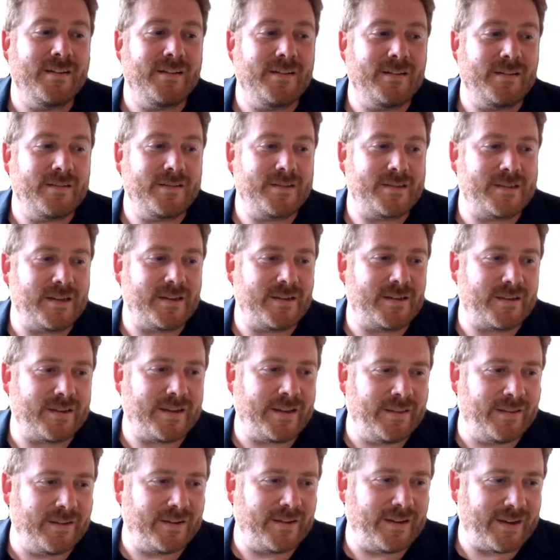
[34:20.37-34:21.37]
Center
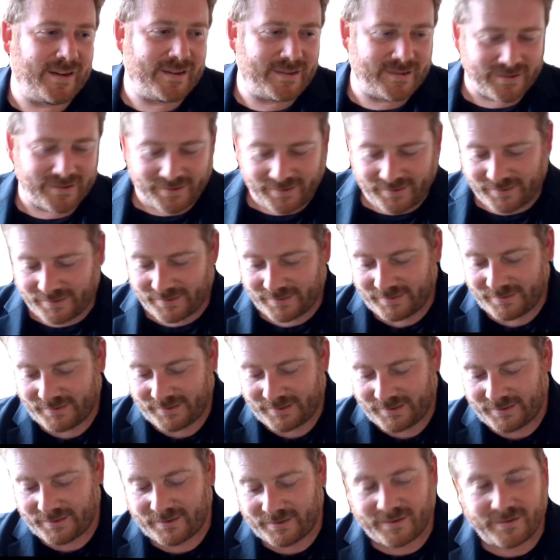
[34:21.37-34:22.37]
the Excellence?
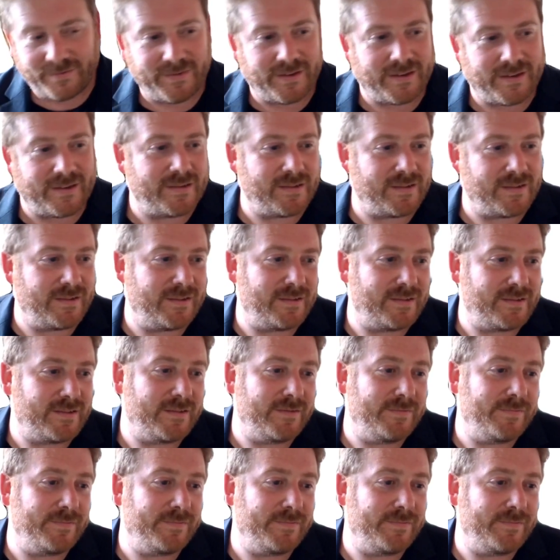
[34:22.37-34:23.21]
Center of Excellence.